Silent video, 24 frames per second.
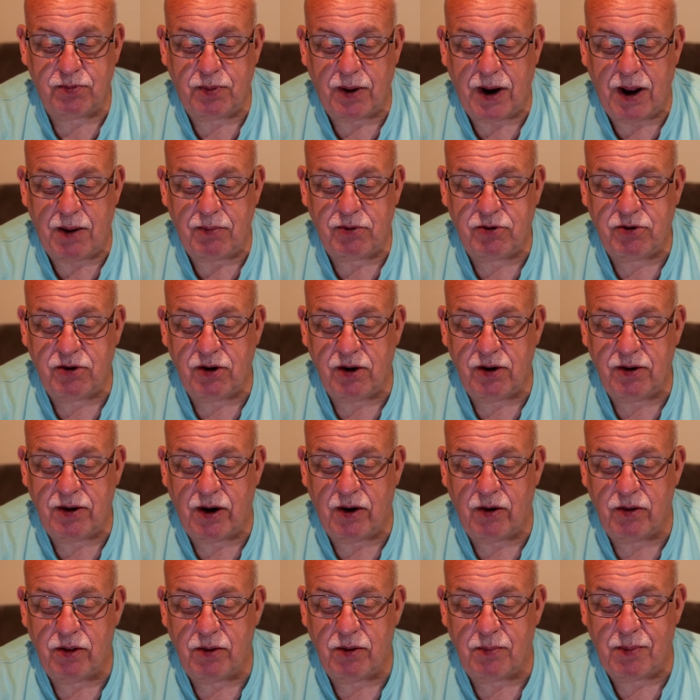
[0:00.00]
but I'm certain there
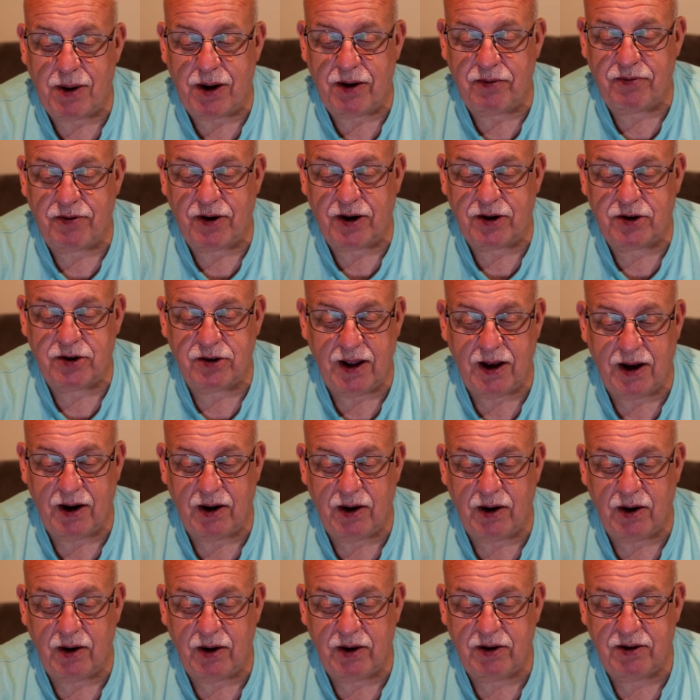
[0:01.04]
are other manufacturers that are
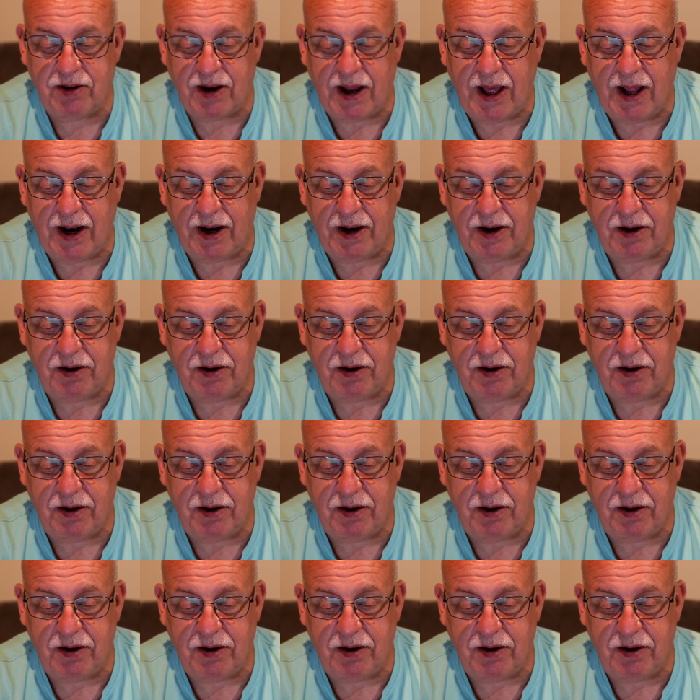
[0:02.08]
only slightly